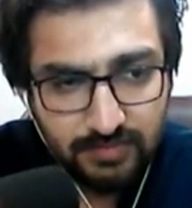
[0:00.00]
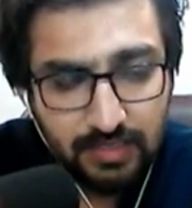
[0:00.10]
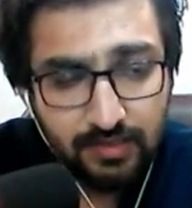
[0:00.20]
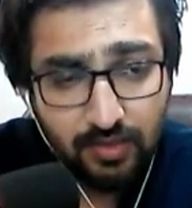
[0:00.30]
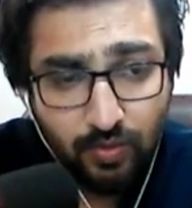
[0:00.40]

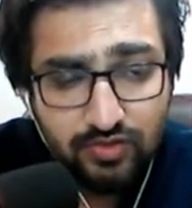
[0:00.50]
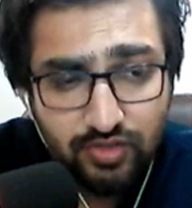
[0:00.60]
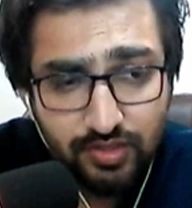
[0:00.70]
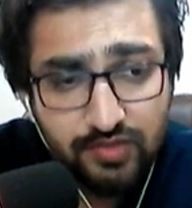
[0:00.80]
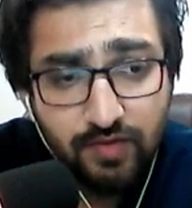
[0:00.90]
and the
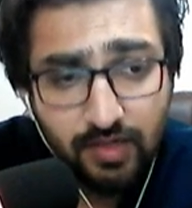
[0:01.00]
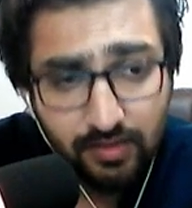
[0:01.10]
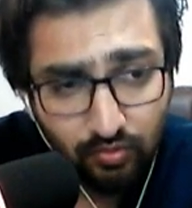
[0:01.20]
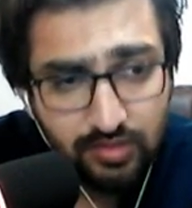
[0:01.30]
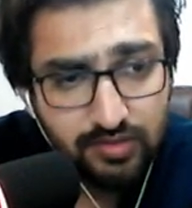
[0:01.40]
question is find
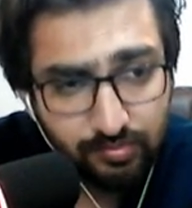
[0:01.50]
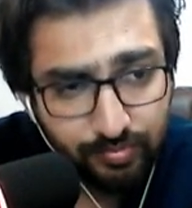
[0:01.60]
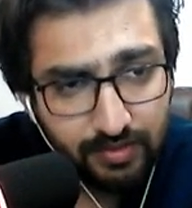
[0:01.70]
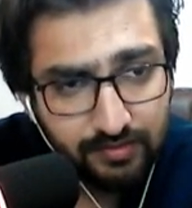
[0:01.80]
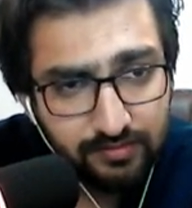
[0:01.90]
the original
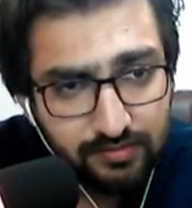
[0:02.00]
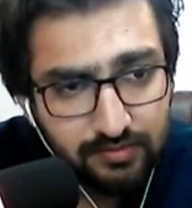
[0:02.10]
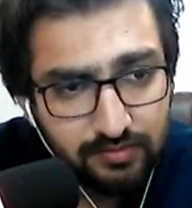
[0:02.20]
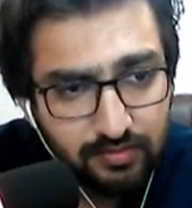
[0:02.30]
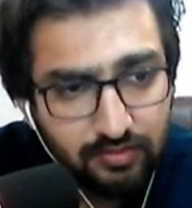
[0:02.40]
price.
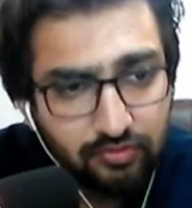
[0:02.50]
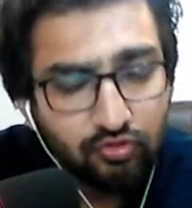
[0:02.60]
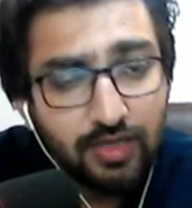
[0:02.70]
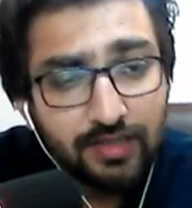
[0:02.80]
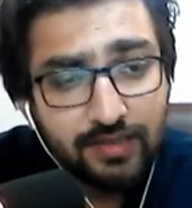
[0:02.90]

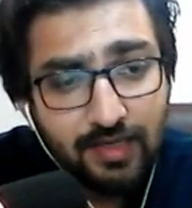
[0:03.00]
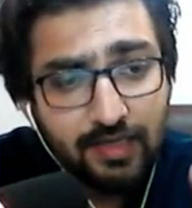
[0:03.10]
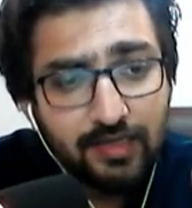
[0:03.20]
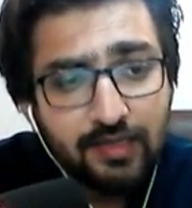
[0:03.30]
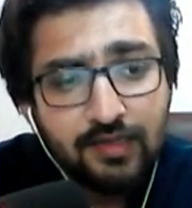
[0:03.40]
So
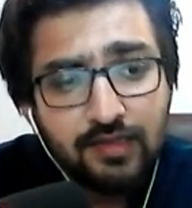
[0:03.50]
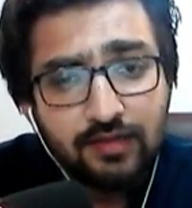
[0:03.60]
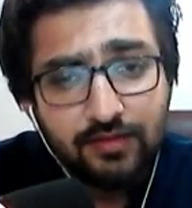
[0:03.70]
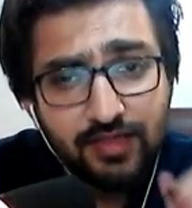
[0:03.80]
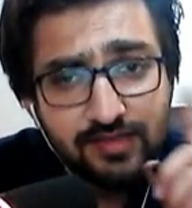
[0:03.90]
again,
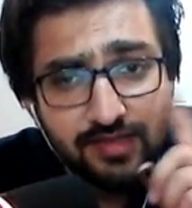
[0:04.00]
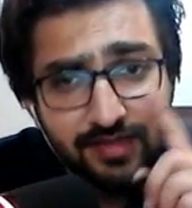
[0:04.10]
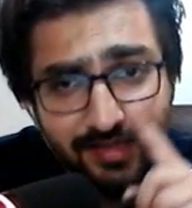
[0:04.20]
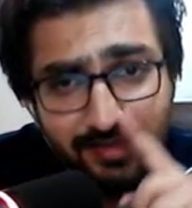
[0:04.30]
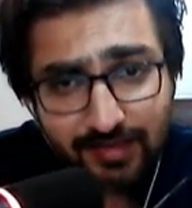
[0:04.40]
there is a
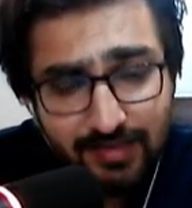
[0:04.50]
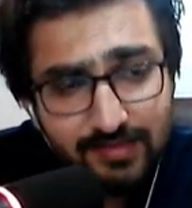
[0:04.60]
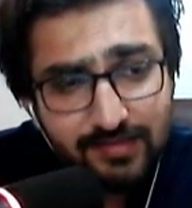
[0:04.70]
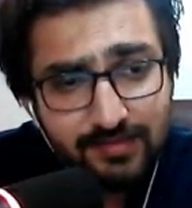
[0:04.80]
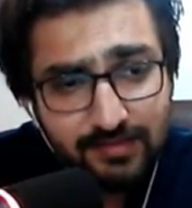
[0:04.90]

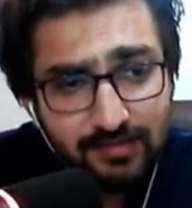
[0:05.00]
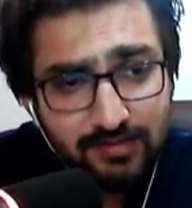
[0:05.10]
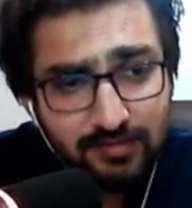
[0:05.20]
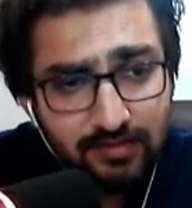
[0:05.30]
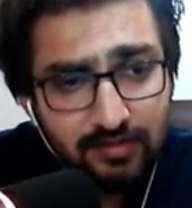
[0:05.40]
decrease.
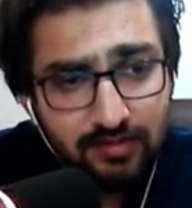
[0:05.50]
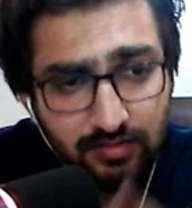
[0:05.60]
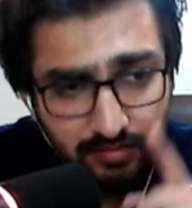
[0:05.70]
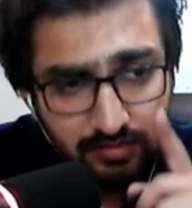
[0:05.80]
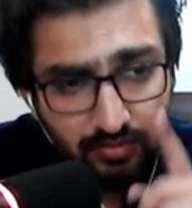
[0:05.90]

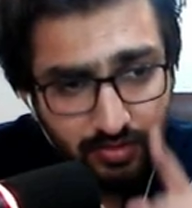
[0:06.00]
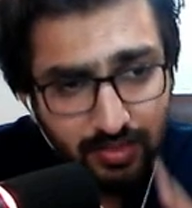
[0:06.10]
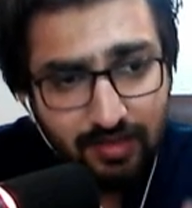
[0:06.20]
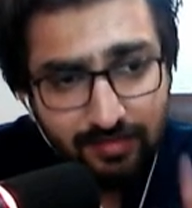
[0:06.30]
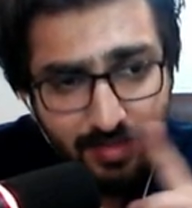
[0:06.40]

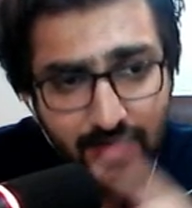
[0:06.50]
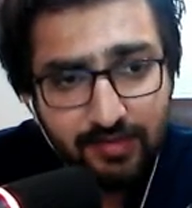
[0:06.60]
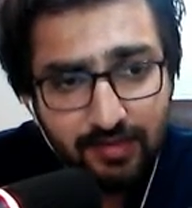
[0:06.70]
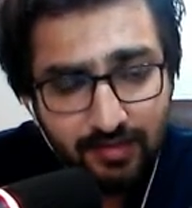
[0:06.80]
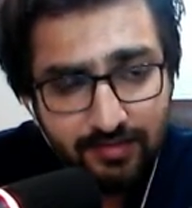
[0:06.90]
Okay, in
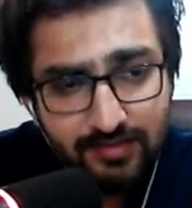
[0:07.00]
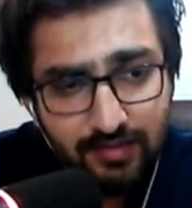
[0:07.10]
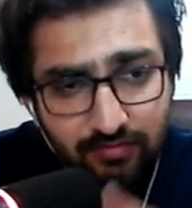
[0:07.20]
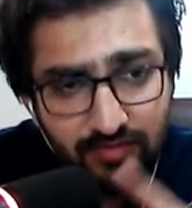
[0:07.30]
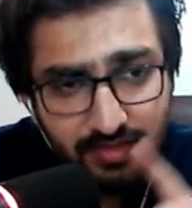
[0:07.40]
that case,
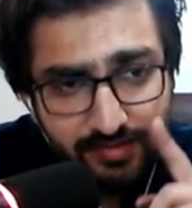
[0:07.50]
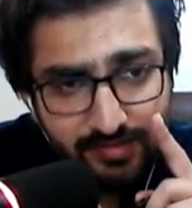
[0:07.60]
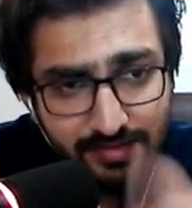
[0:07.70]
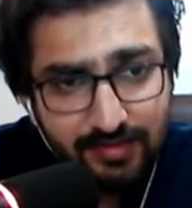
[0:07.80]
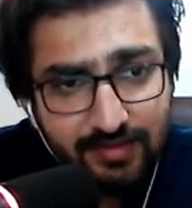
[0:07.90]
if there is a
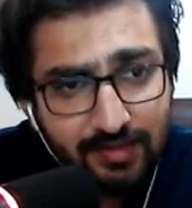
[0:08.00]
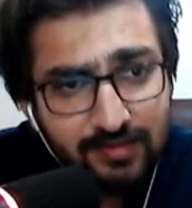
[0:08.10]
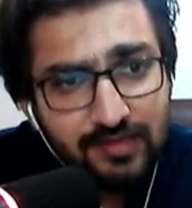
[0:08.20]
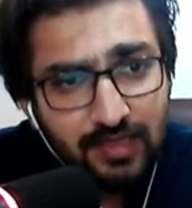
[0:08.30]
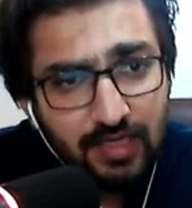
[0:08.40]

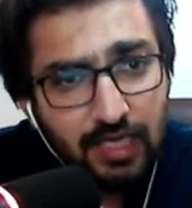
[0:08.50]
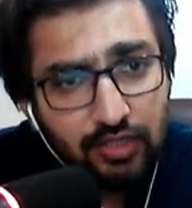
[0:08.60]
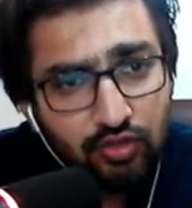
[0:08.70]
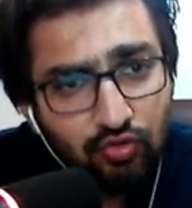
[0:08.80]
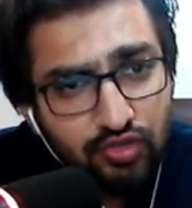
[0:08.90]
decrease,
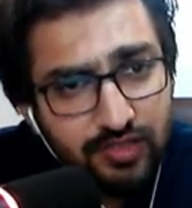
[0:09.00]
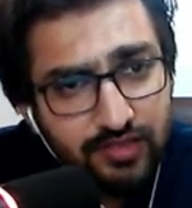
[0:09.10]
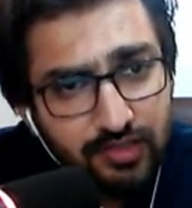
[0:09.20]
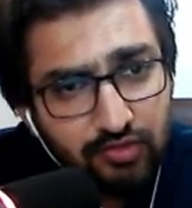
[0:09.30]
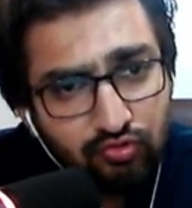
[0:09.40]
you
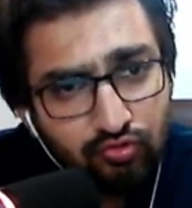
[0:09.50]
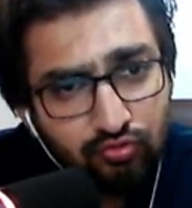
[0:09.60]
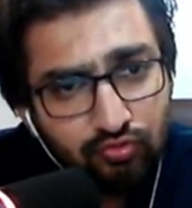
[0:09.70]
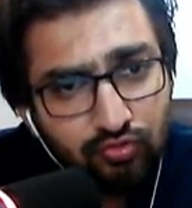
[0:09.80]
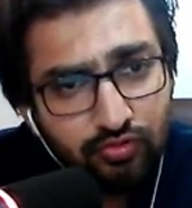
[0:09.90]
just need
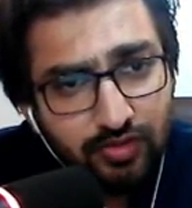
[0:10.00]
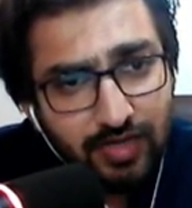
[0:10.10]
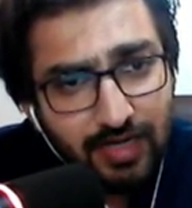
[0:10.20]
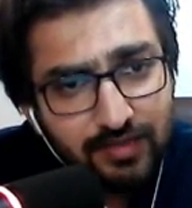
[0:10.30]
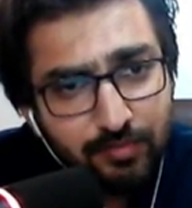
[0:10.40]
to
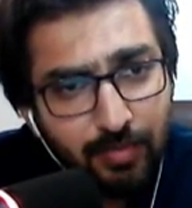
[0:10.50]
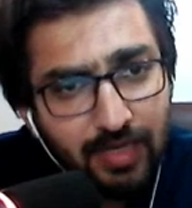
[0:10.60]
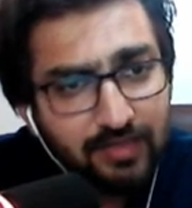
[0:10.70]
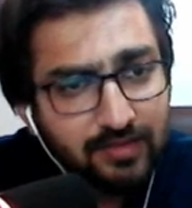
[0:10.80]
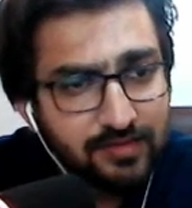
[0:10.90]
write
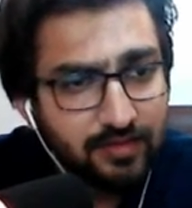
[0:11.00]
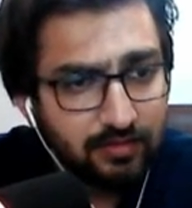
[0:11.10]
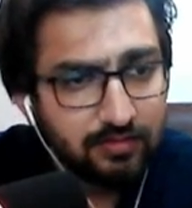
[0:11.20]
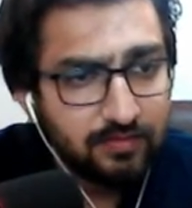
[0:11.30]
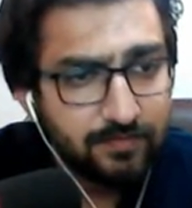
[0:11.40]
minus here.